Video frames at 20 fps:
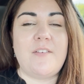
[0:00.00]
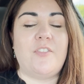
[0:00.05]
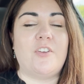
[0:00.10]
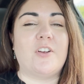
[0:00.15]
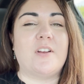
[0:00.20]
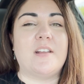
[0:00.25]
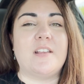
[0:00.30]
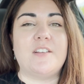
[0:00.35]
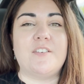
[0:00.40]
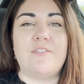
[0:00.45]
they're
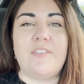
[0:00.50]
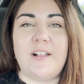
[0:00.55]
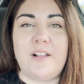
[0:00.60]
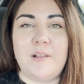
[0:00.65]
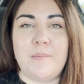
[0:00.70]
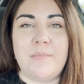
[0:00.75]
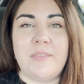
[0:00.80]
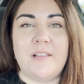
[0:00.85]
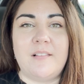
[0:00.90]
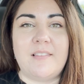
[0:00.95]
going to
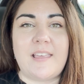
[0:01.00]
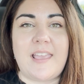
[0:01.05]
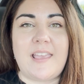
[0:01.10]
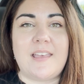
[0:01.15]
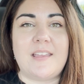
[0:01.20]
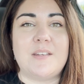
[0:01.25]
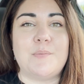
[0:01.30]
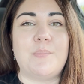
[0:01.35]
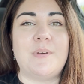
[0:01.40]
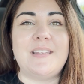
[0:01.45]
develop the
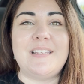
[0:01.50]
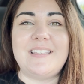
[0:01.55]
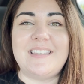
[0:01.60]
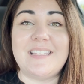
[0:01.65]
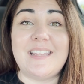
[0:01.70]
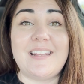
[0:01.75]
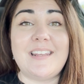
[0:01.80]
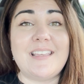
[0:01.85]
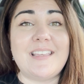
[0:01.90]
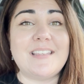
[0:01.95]
land, but it's
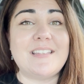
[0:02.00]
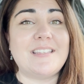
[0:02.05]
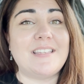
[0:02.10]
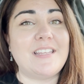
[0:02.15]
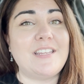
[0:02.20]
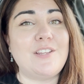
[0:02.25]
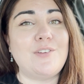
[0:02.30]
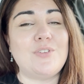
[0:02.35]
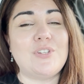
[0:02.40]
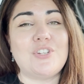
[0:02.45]
going to
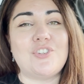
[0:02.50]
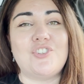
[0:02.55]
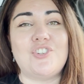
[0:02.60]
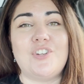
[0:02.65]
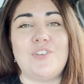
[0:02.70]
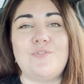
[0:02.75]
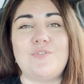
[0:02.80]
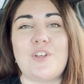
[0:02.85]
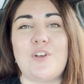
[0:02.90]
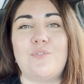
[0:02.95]
continue to
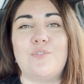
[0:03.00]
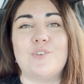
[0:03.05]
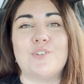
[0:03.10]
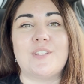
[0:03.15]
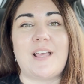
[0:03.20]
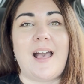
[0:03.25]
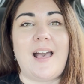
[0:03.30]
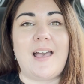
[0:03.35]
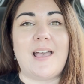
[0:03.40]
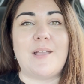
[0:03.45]
shift over
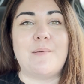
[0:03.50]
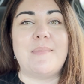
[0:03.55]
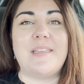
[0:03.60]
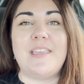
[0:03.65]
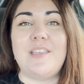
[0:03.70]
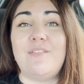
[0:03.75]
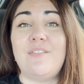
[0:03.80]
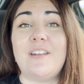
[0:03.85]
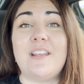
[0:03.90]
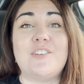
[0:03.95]
time
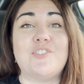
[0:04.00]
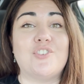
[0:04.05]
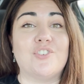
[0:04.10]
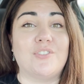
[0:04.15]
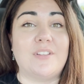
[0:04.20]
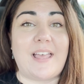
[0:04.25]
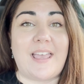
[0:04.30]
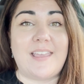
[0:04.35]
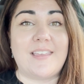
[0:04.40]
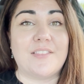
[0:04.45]
even as you're
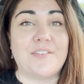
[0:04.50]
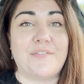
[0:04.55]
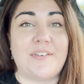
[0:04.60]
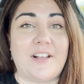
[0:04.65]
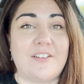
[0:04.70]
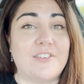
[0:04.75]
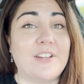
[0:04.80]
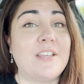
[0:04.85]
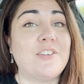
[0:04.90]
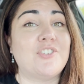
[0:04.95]
laying the
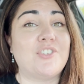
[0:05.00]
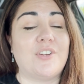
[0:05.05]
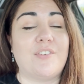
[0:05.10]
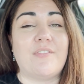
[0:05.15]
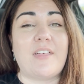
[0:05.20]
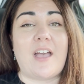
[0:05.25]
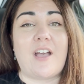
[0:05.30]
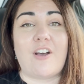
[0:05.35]
foundation of that